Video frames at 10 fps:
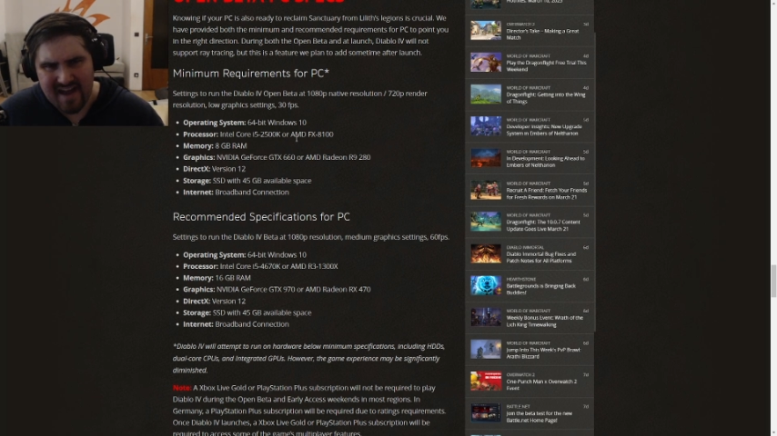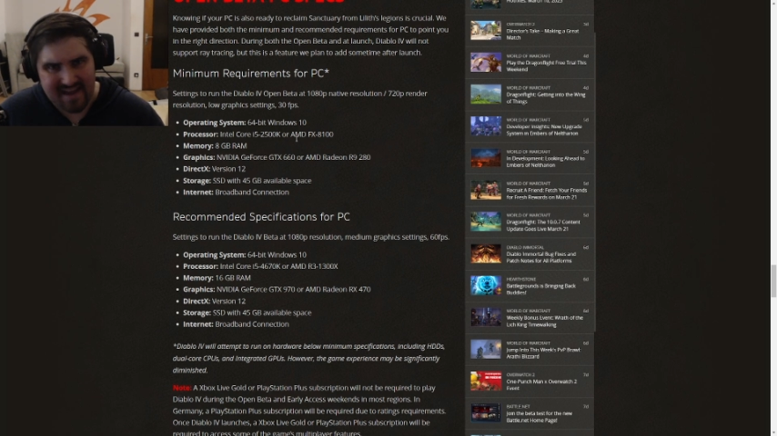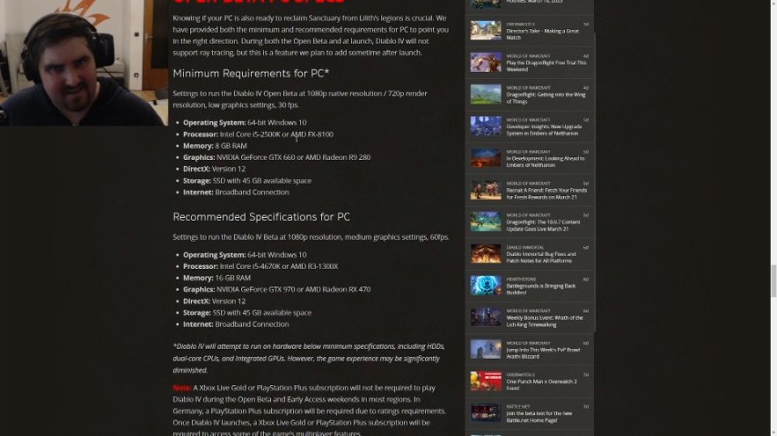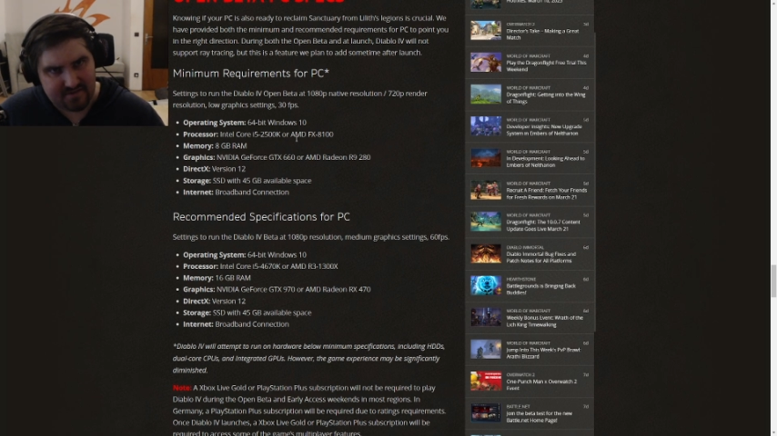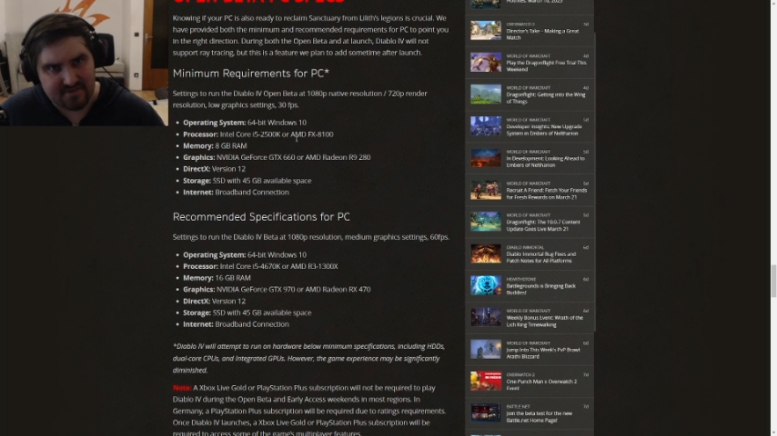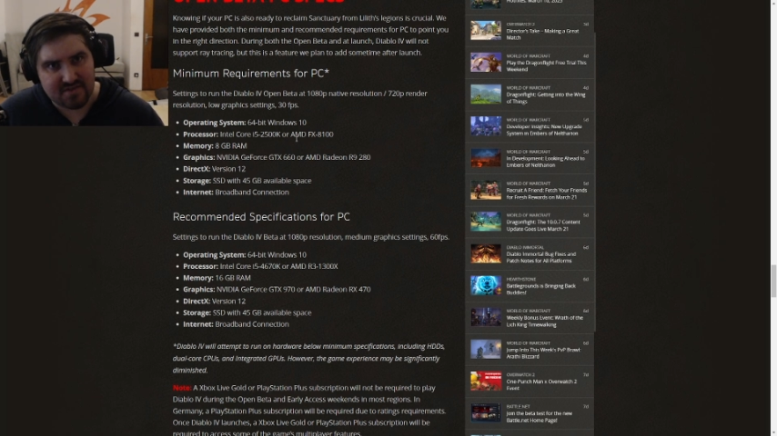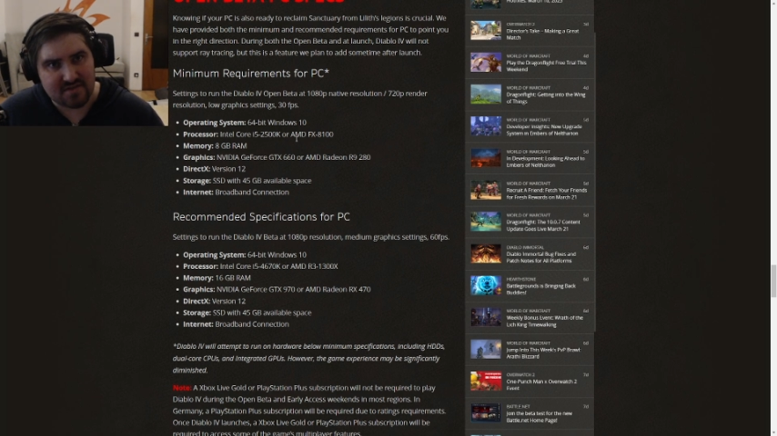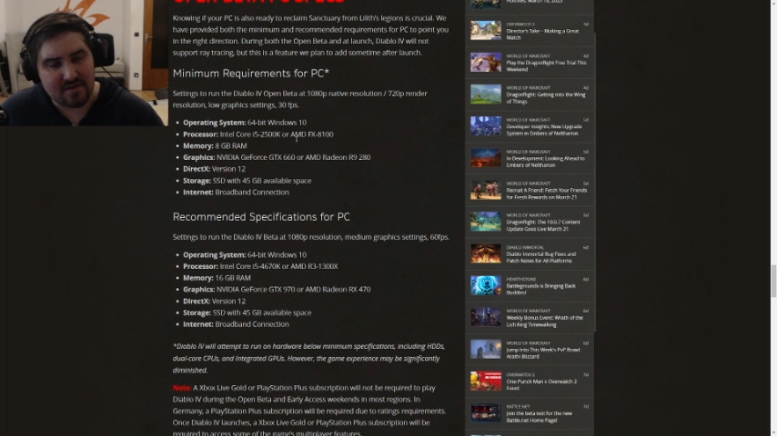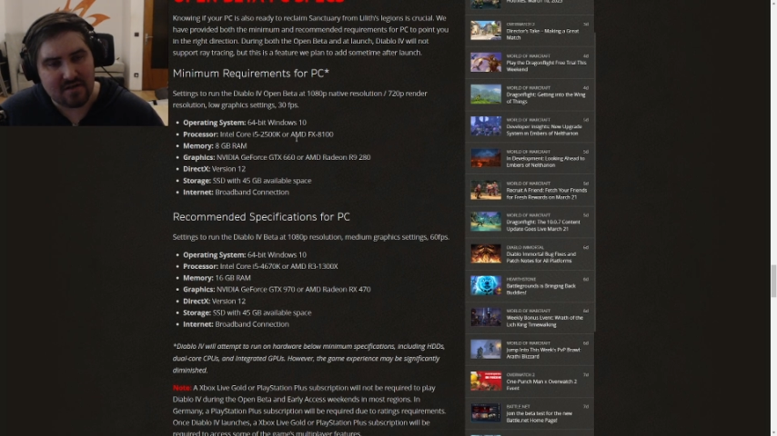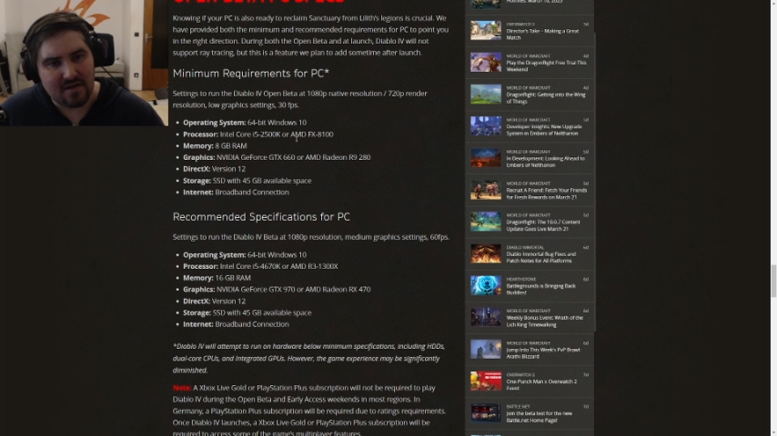end
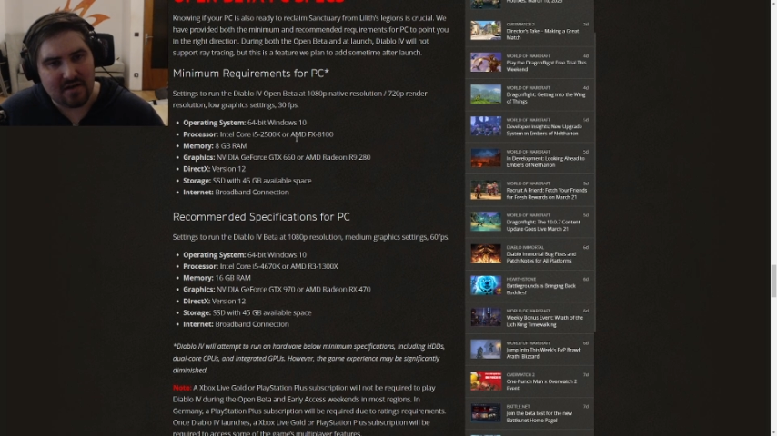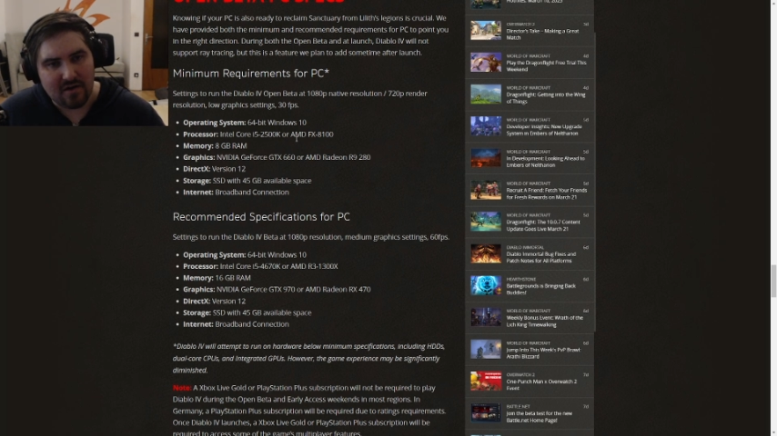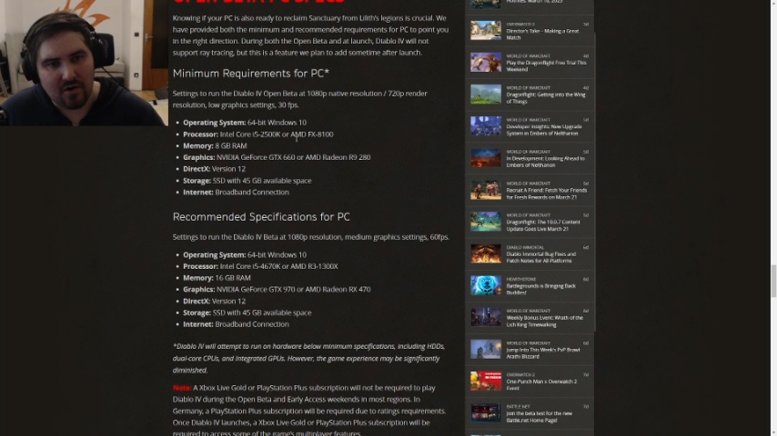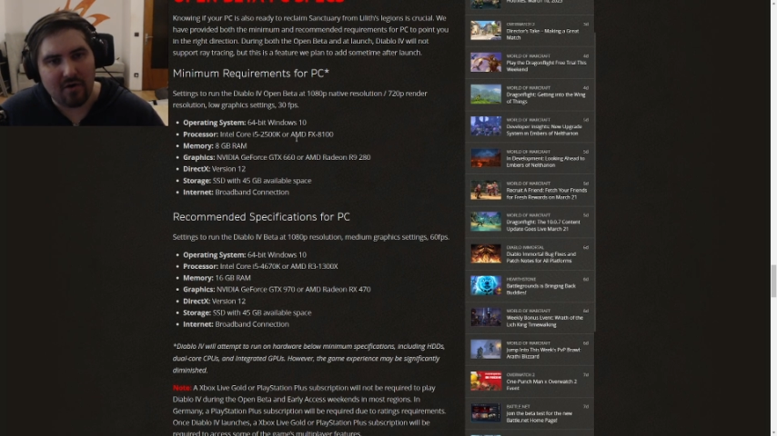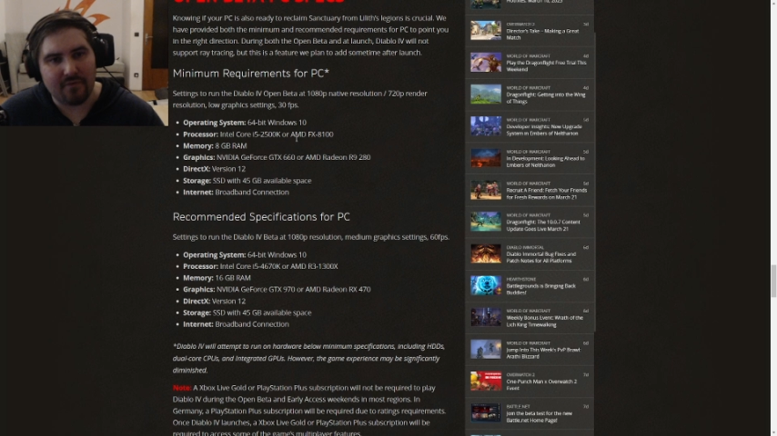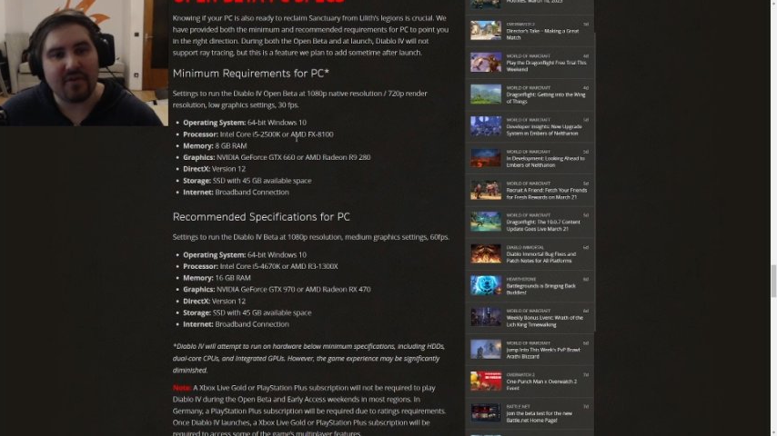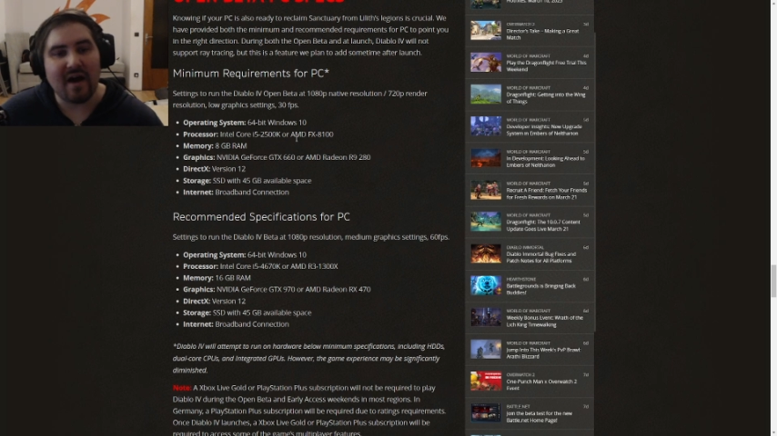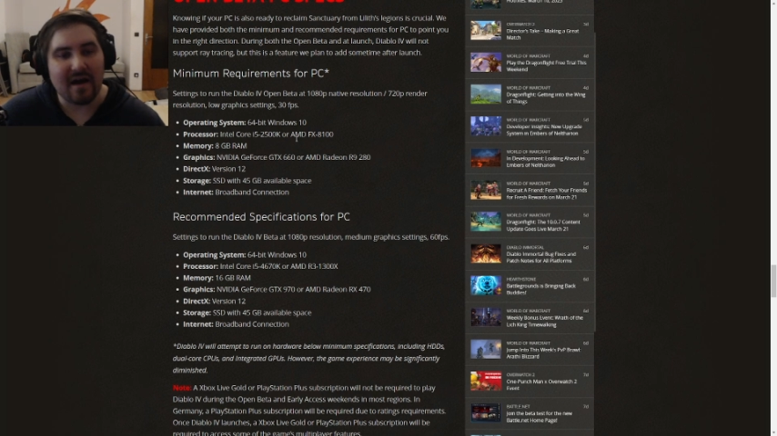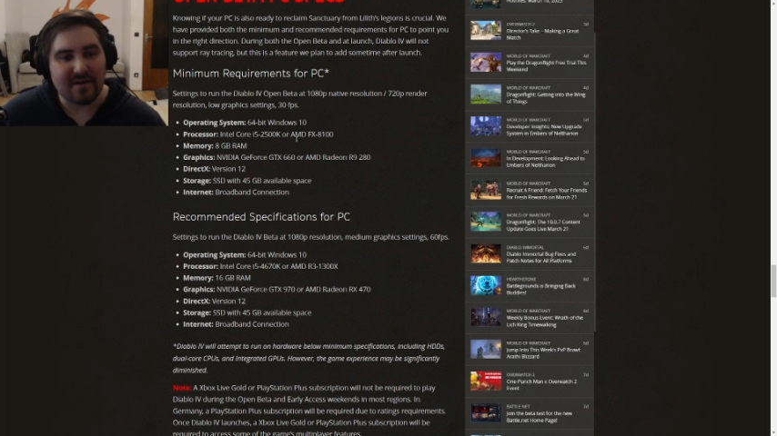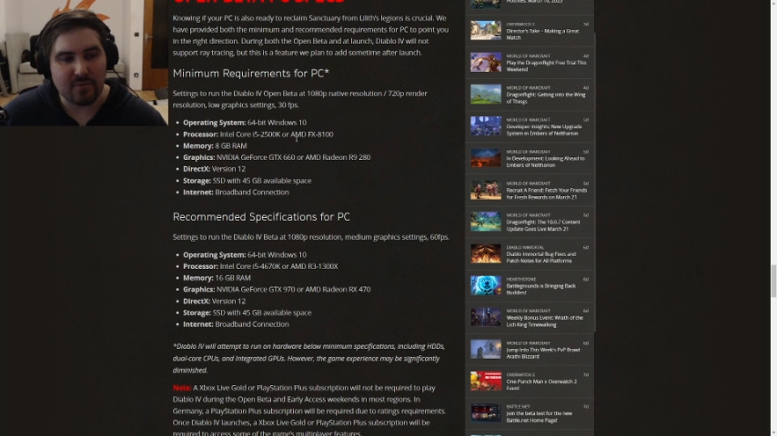of the
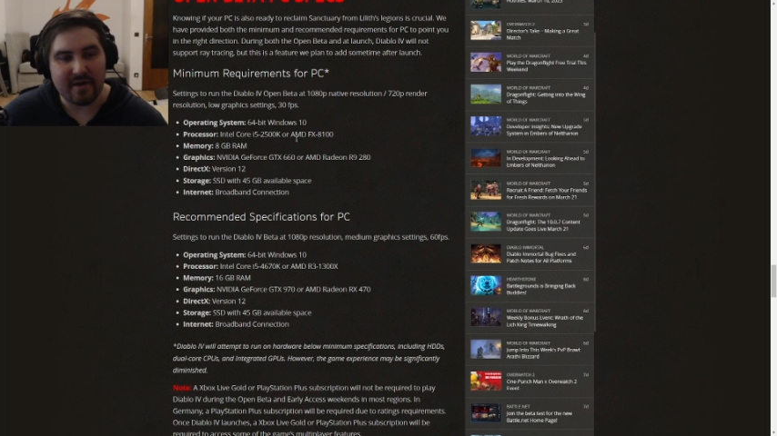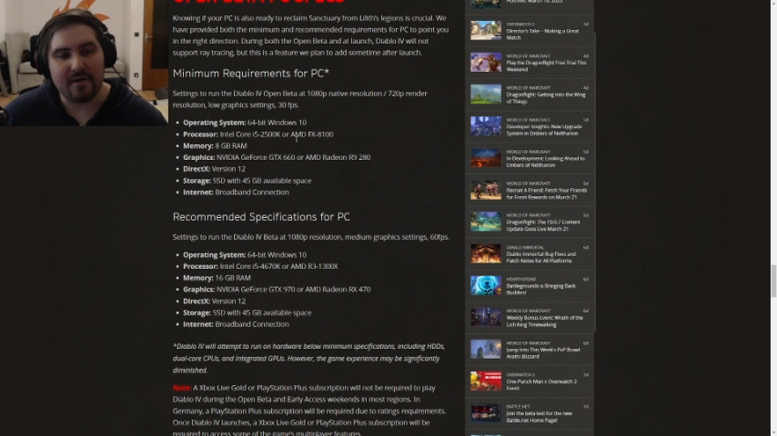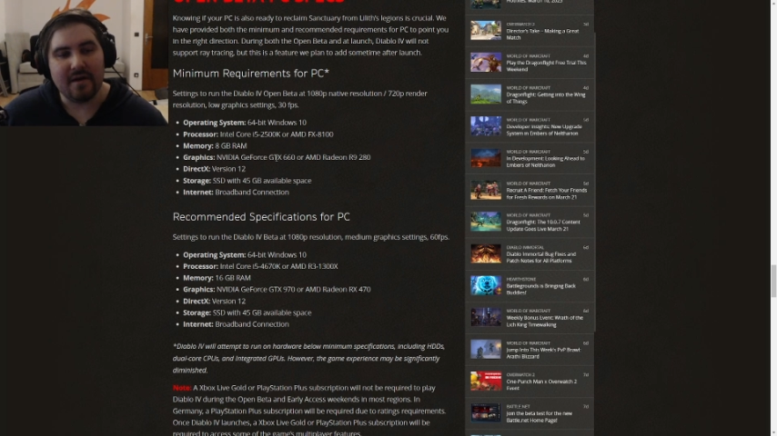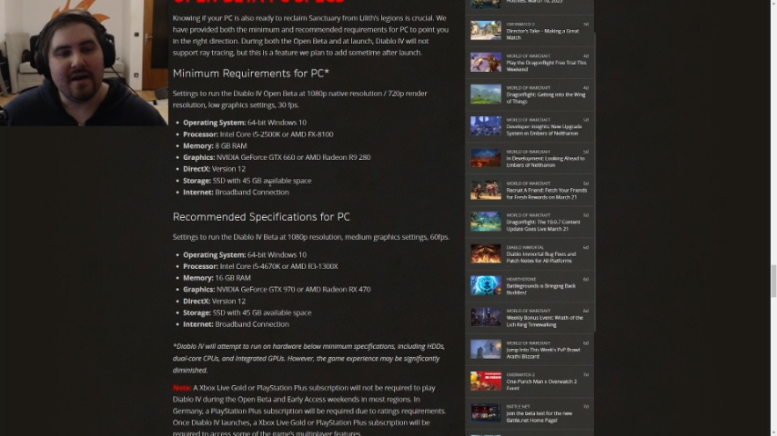hardware.